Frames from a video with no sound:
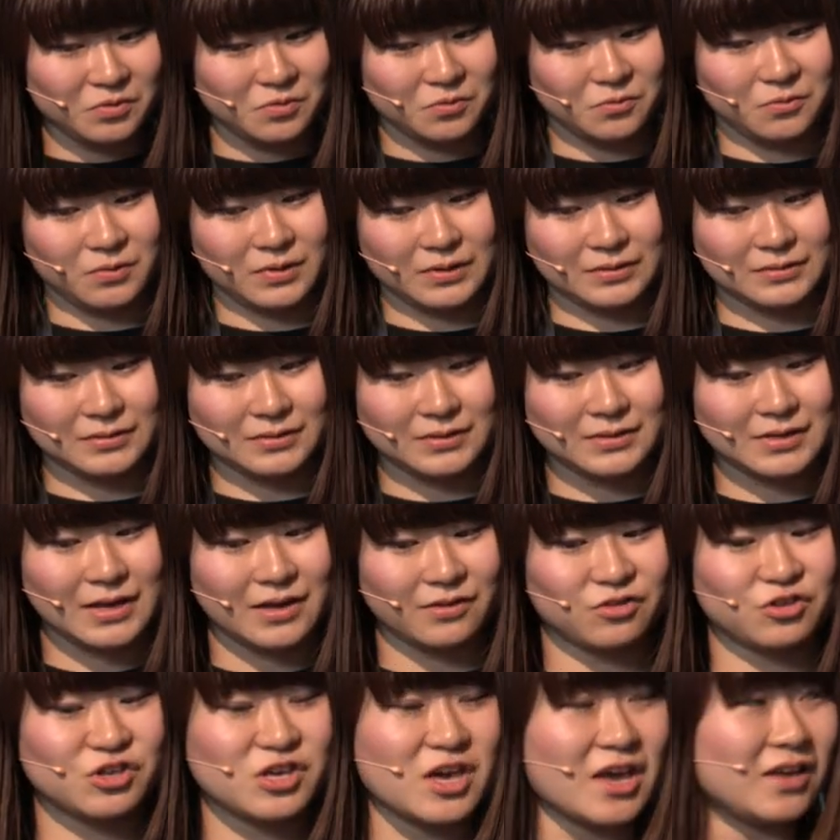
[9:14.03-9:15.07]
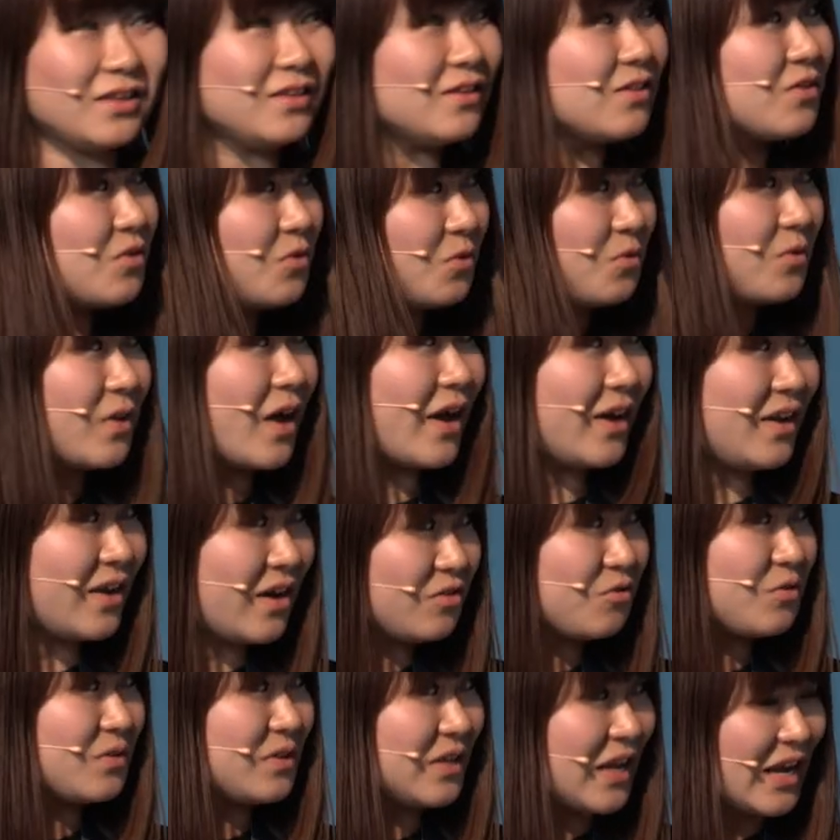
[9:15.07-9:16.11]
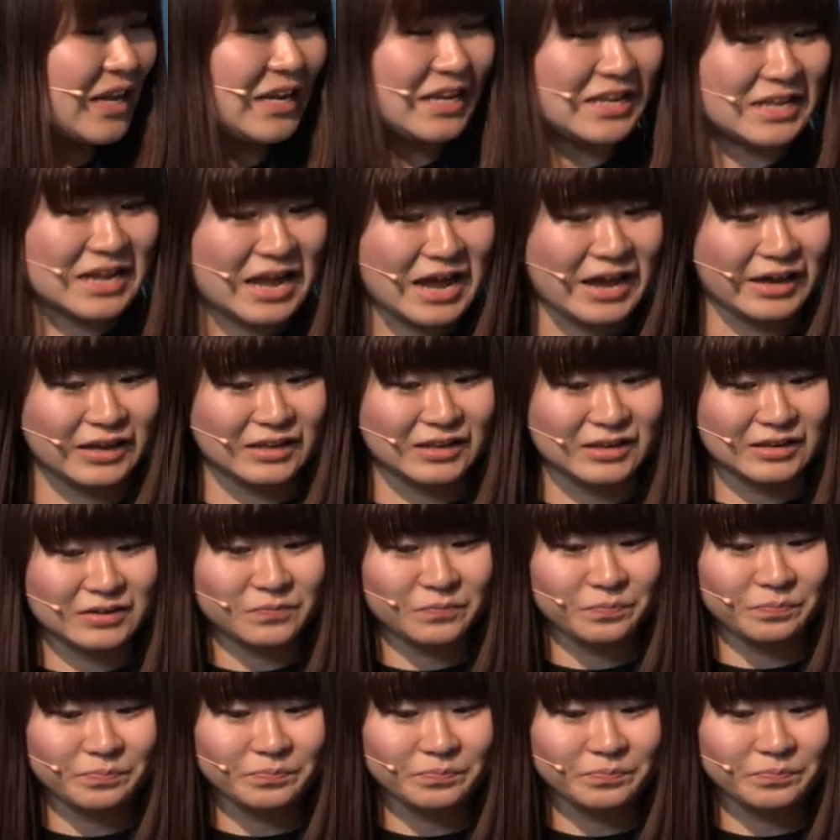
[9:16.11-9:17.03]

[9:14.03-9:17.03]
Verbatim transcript: jewels has changed to 999.